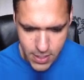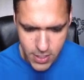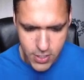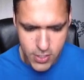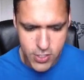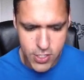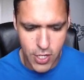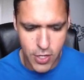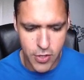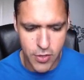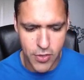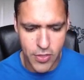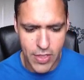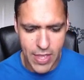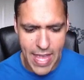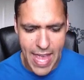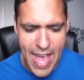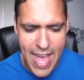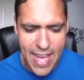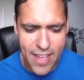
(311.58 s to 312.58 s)
So
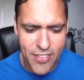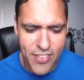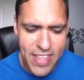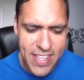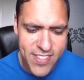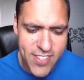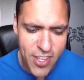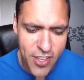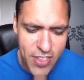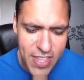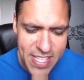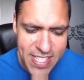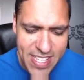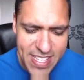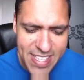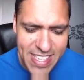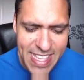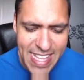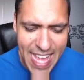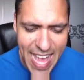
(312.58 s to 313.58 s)
this
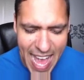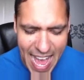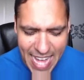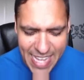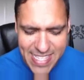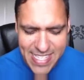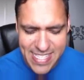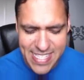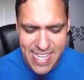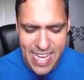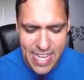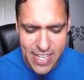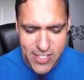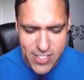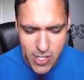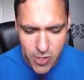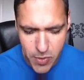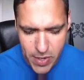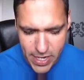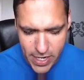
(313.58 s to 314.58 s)
is the ad set.
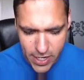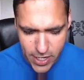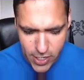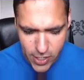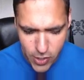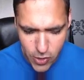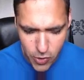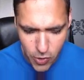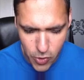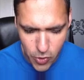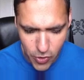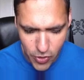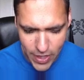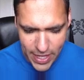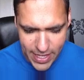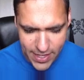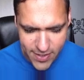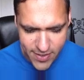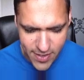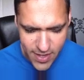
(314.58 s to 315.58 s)
So we're going to call
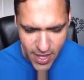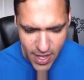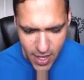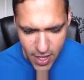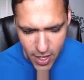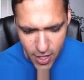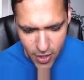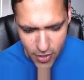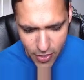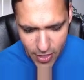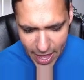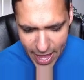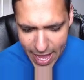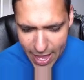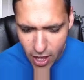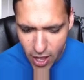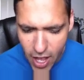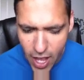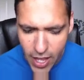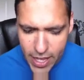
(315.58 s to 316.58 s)
this the
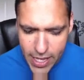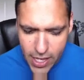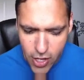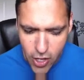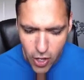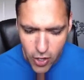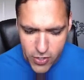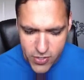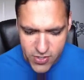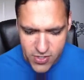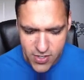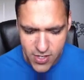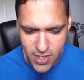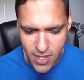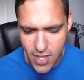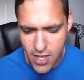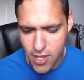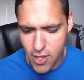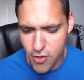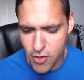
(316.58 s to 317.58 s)
high cost
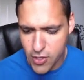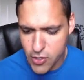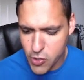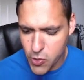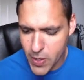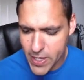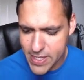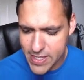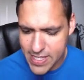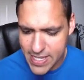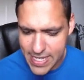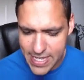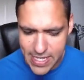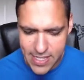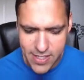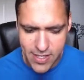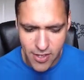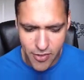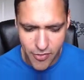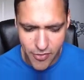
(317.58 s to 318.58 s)
20
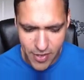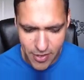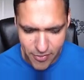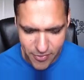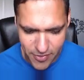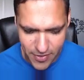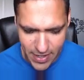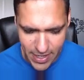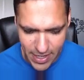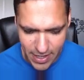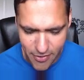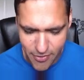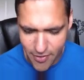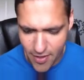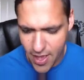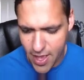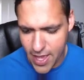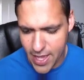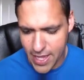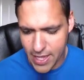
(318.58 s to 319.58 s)
to
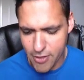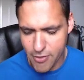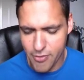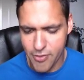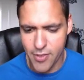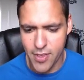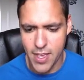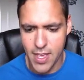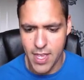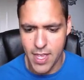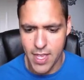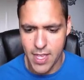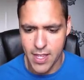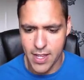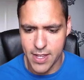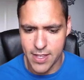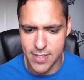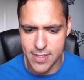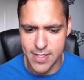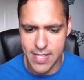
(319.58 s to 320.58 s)
55.
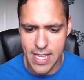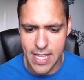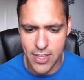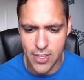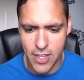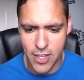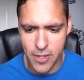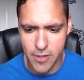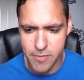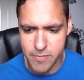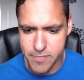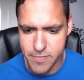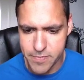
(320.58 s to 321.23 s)
Continue.